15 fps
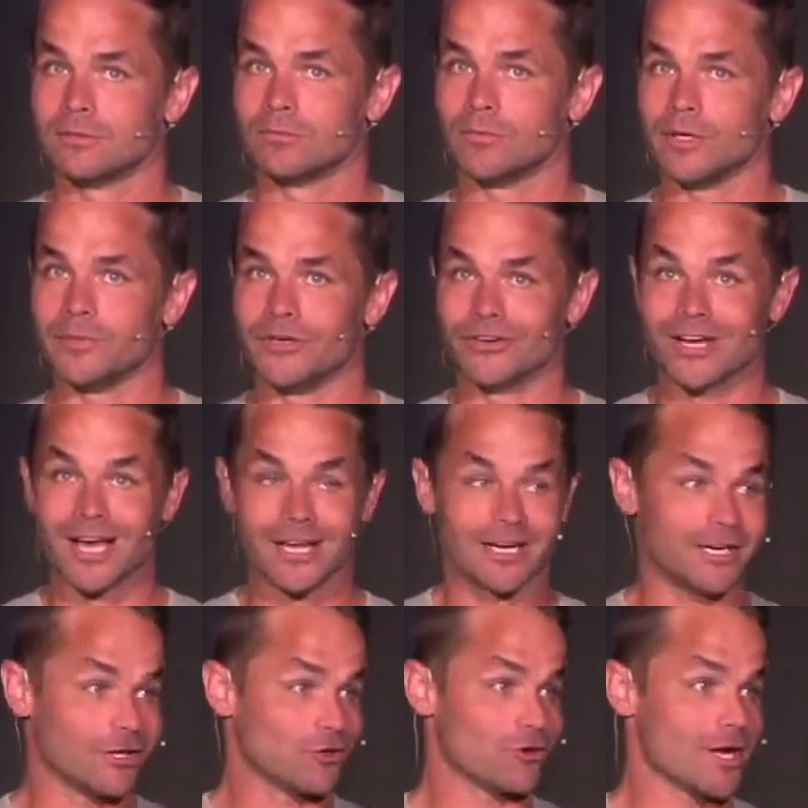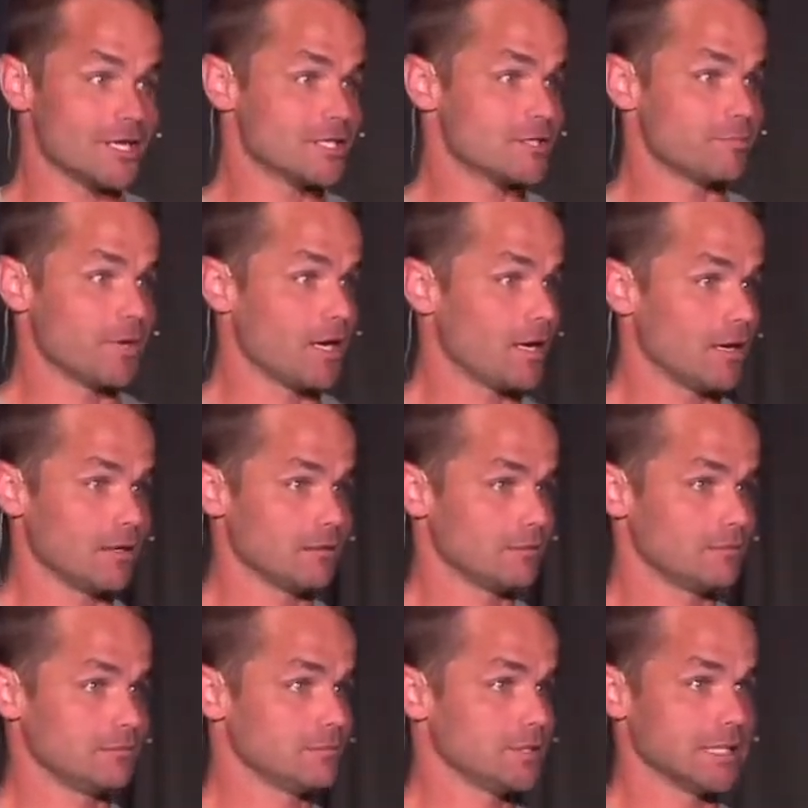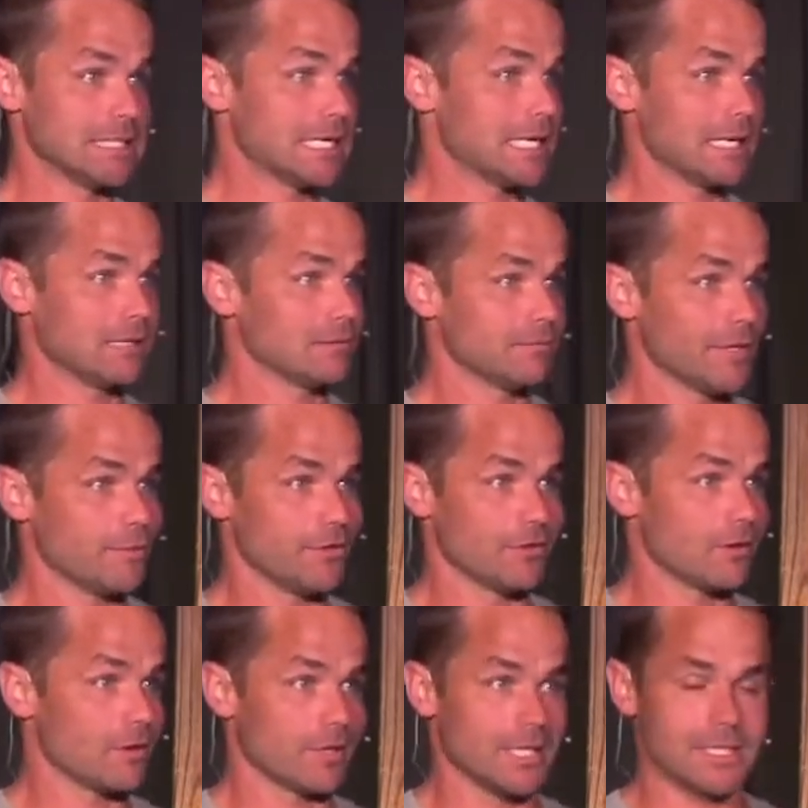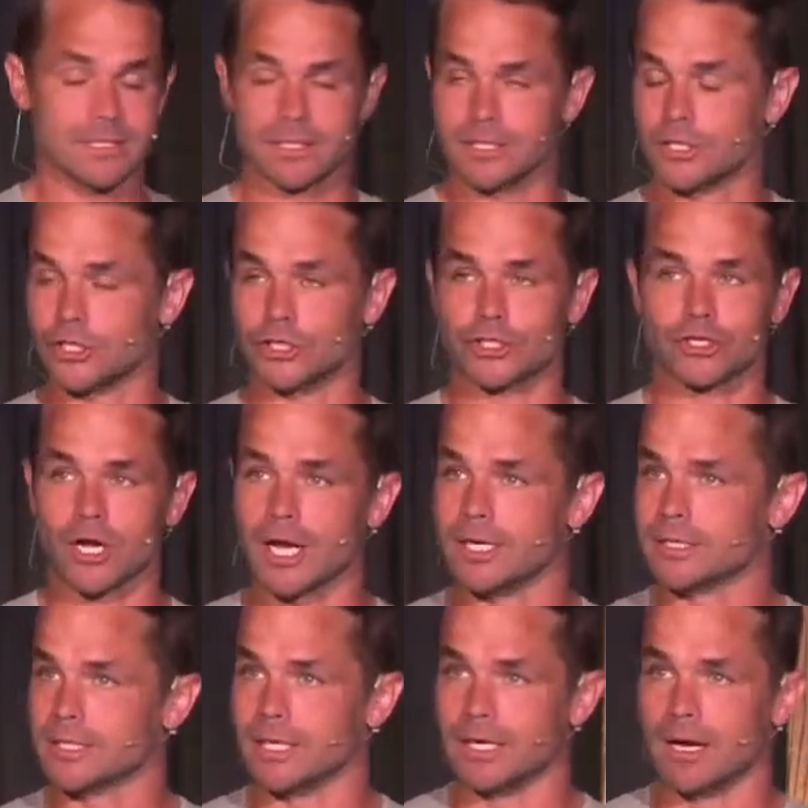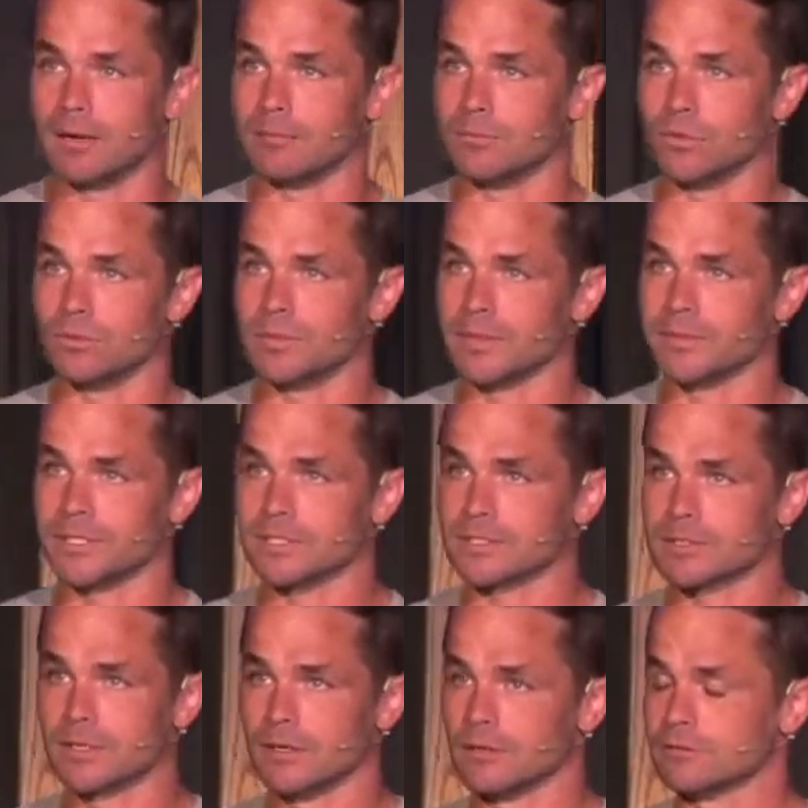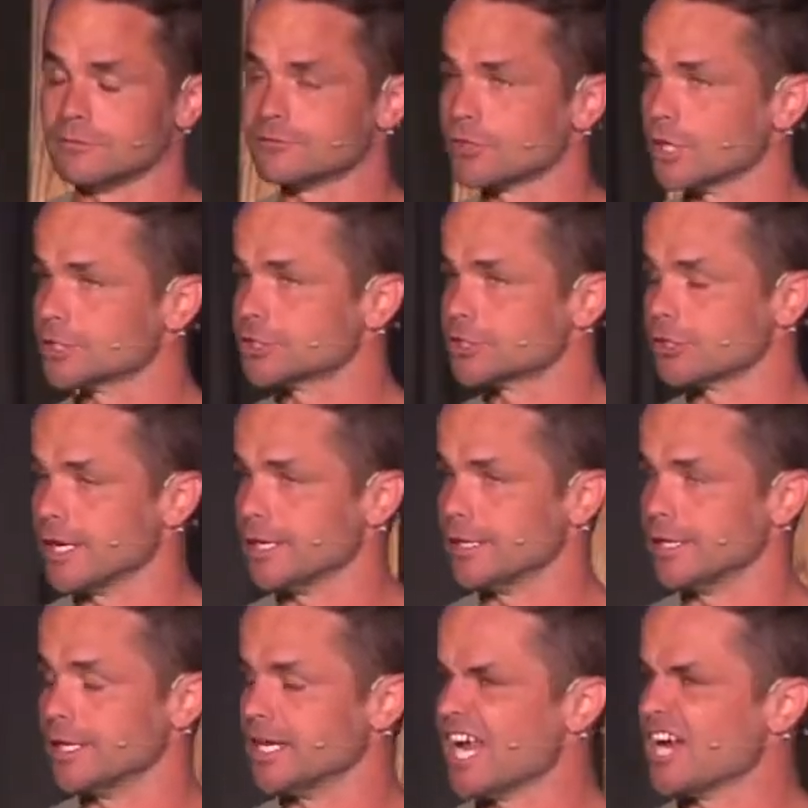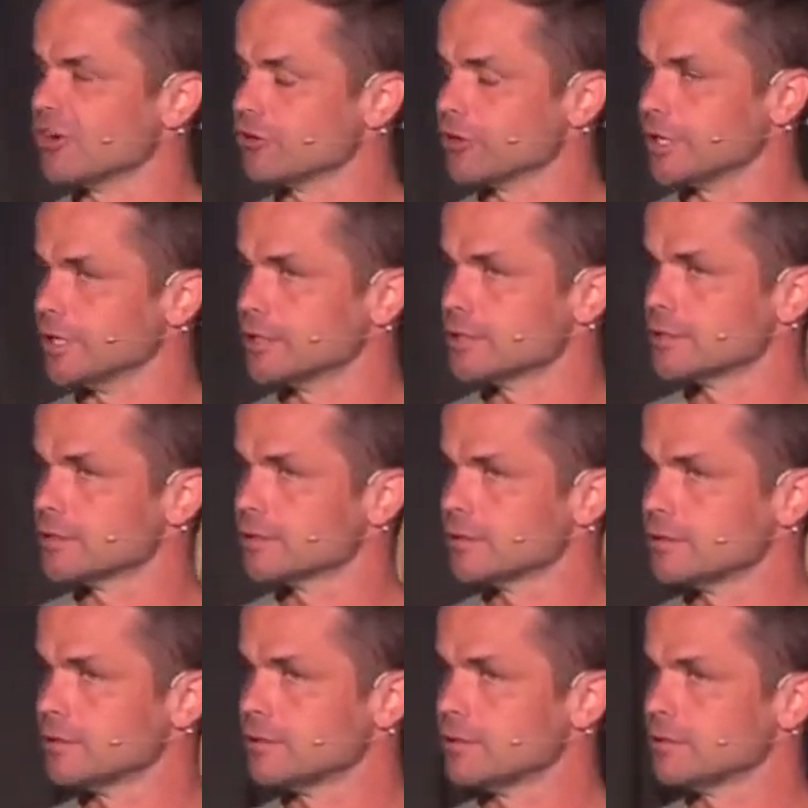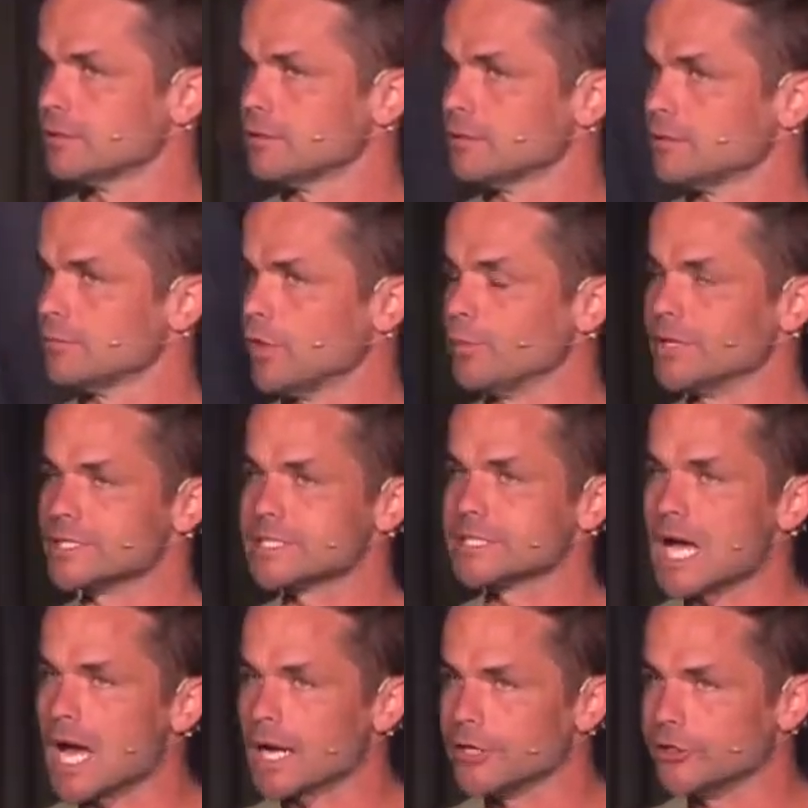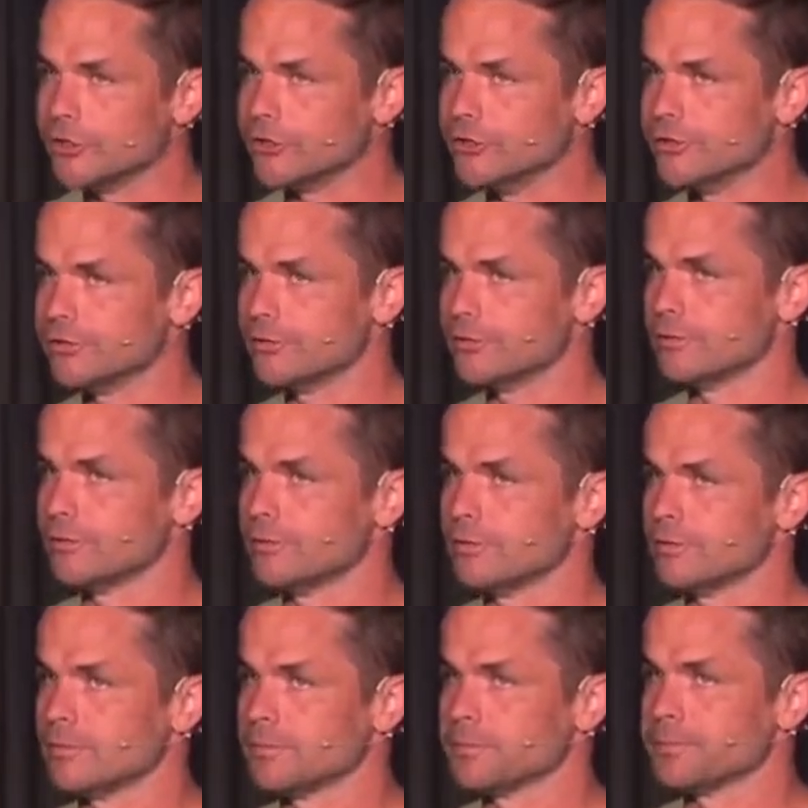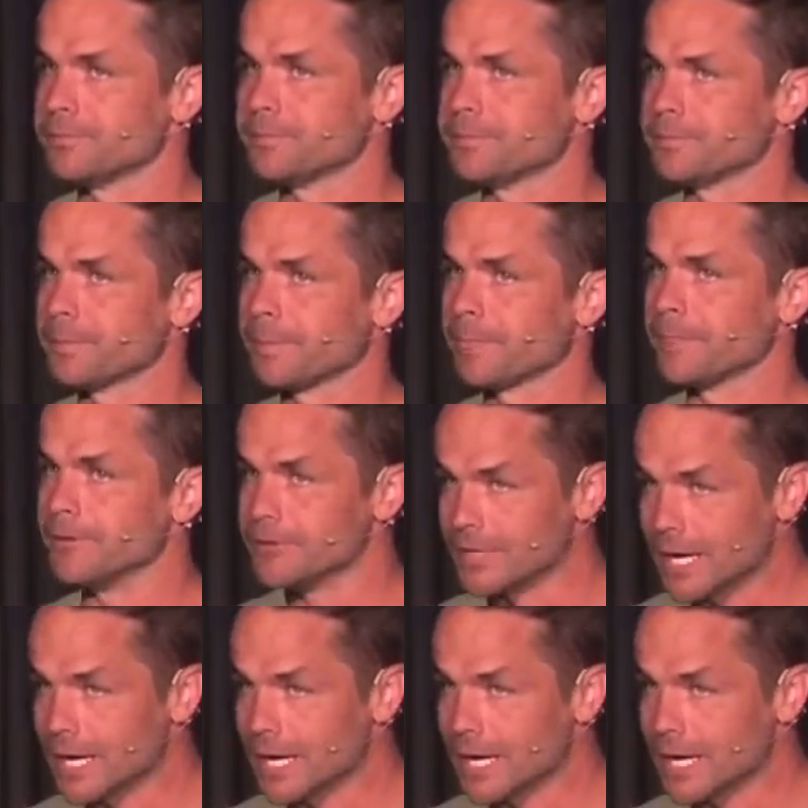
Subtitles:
Maybe you're not in a great spot today. Maybe your heart isn't contrite and humble. Maybe it's frustrated and arrogant. Maybe it's tired. You can